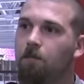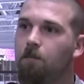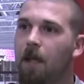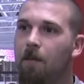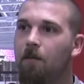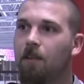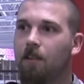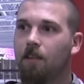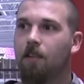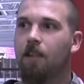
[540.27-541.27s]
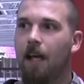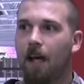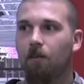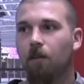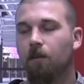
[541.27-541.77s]
Maybe with
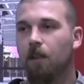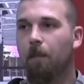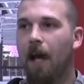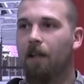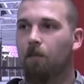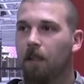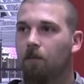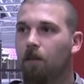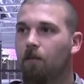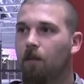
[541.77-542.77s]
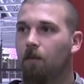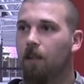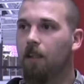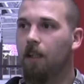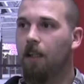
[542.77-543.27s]
the Pac-Men when we
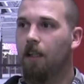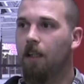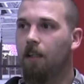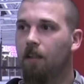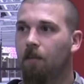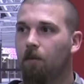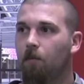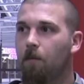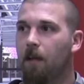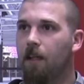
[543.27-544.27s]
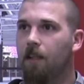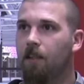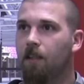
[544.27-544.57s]
won, when we made it into